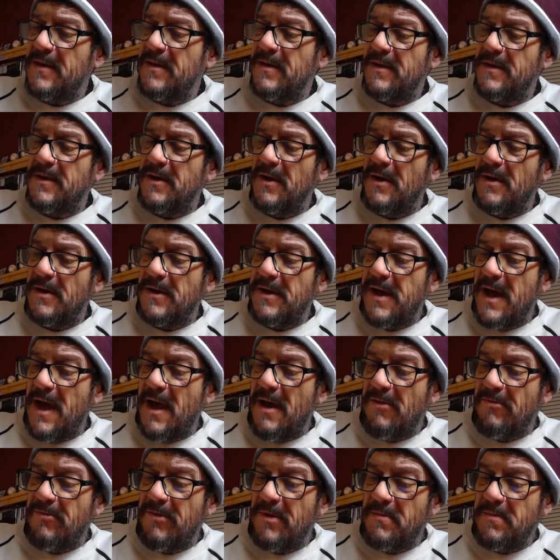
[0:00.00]
young
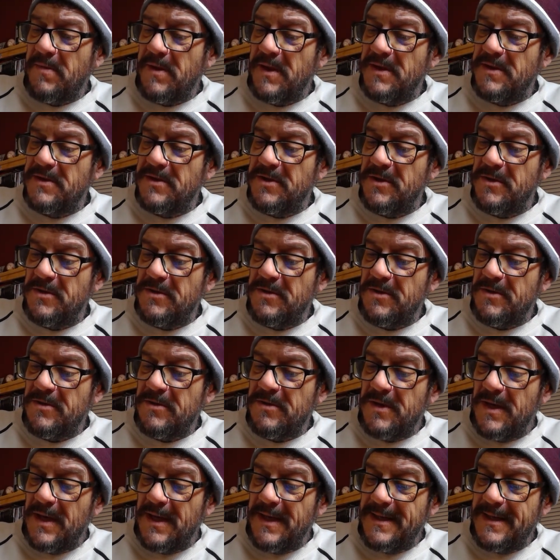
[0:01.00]
Cal Ripken Jr.,
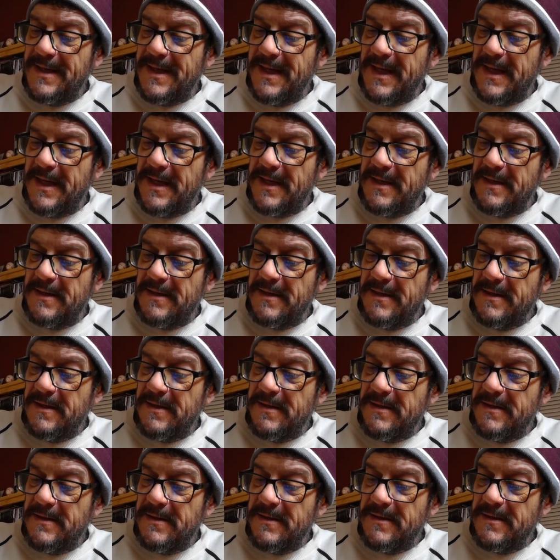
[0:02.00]

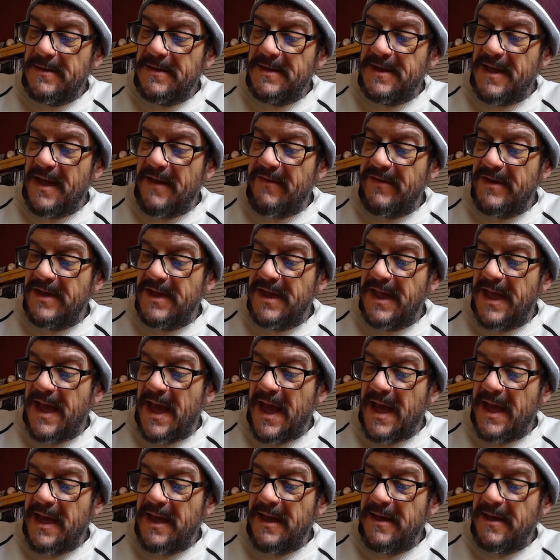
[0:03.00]

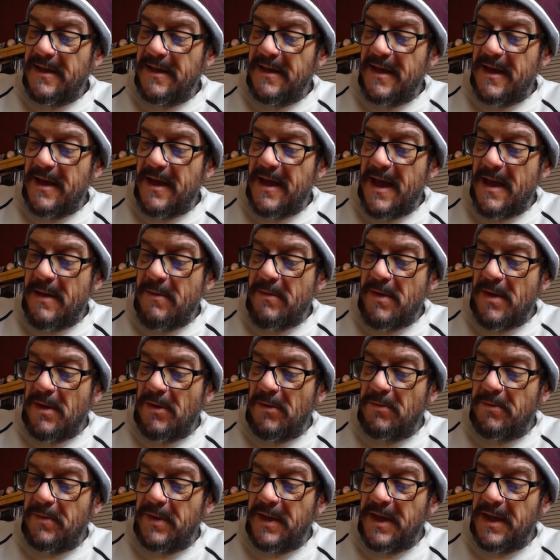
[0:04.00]
1978
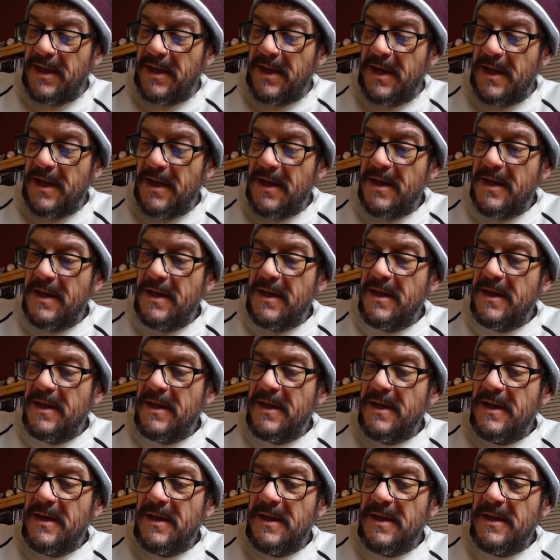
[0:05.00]
MLB
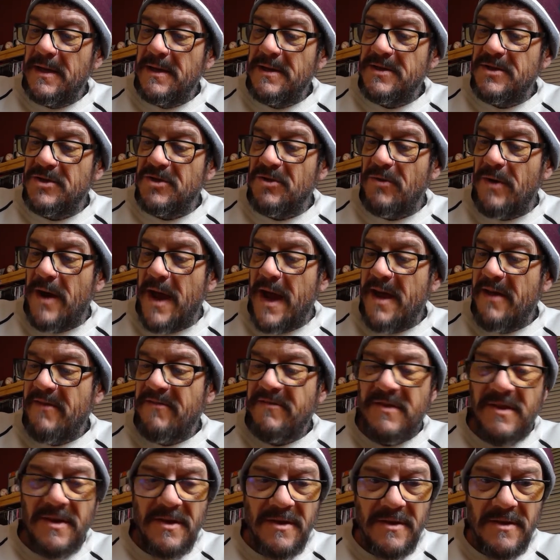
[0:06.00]

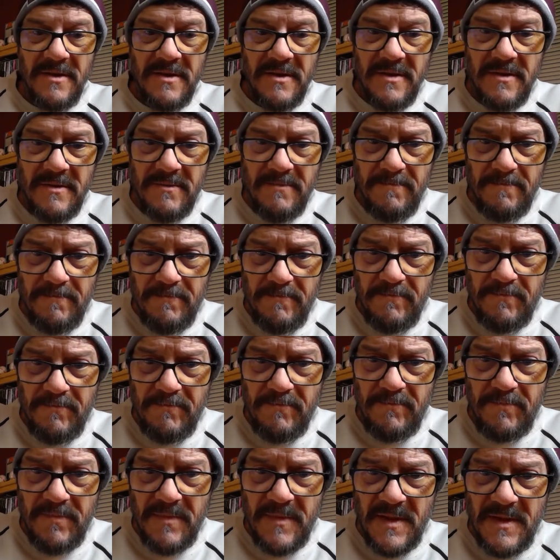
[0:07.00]
draft
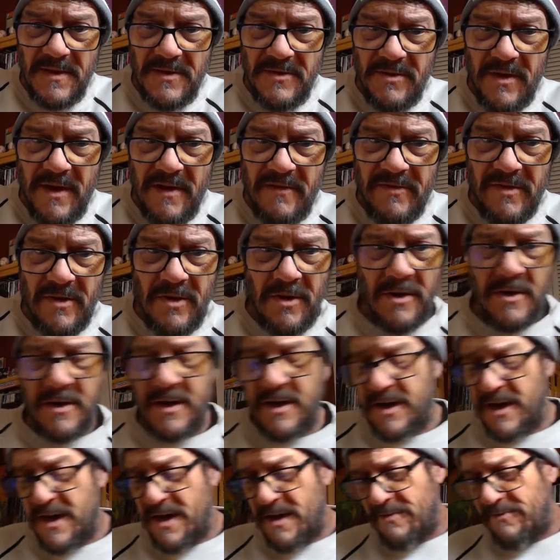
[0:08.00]
card of
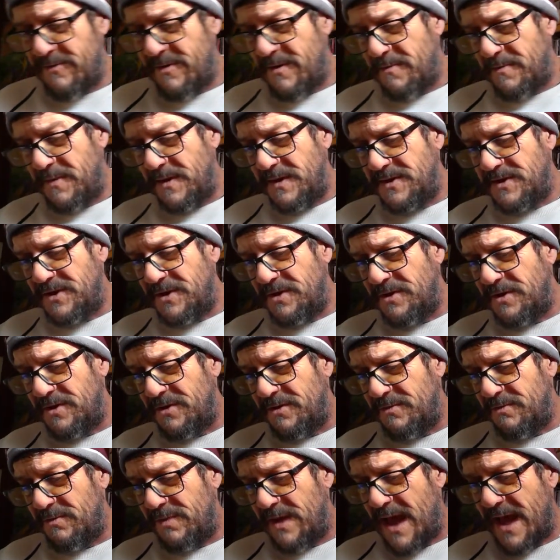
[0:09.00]
Cal Ripken Jr.
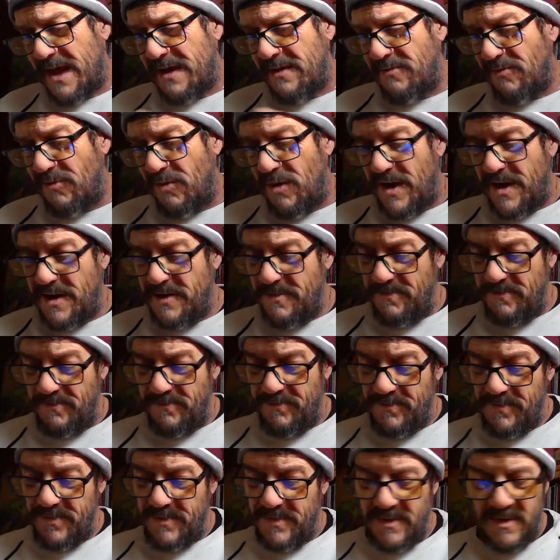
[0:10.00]
in black and white.
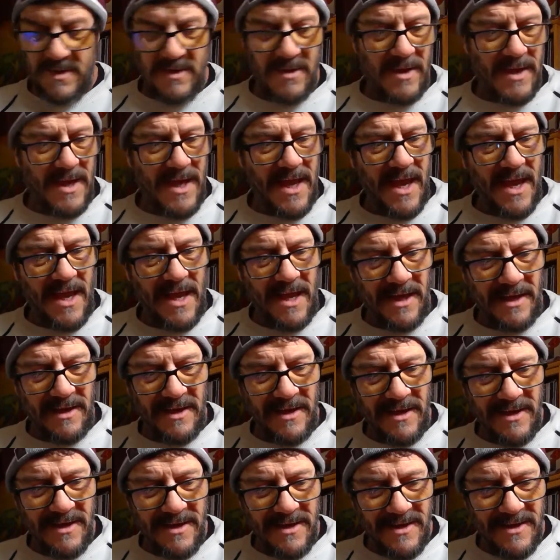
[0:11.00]
Hey,
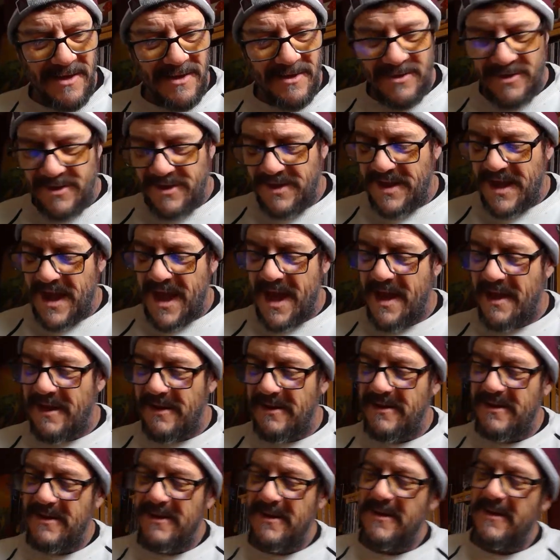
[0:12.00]
look at that.
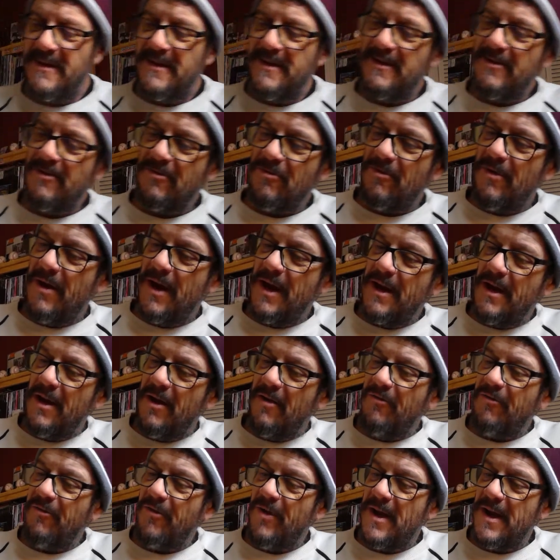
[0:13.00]
Right up
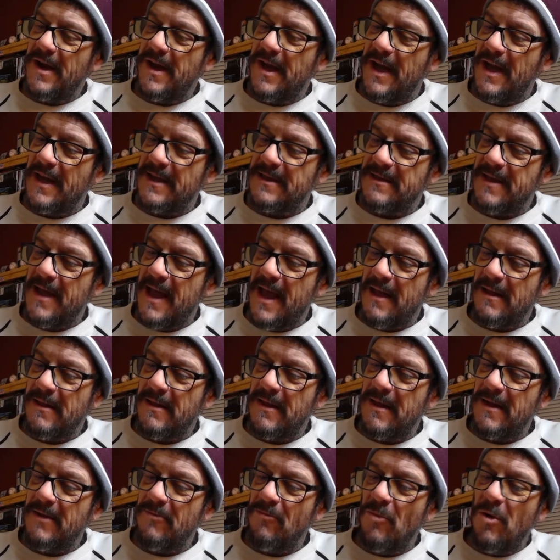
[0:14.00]
front, guys.
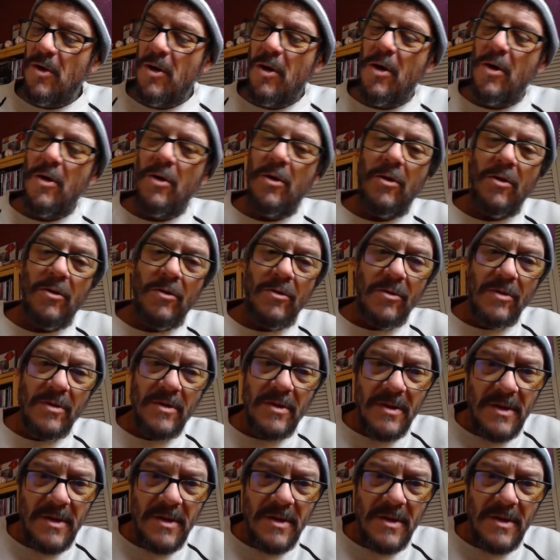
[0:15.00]
Whoa.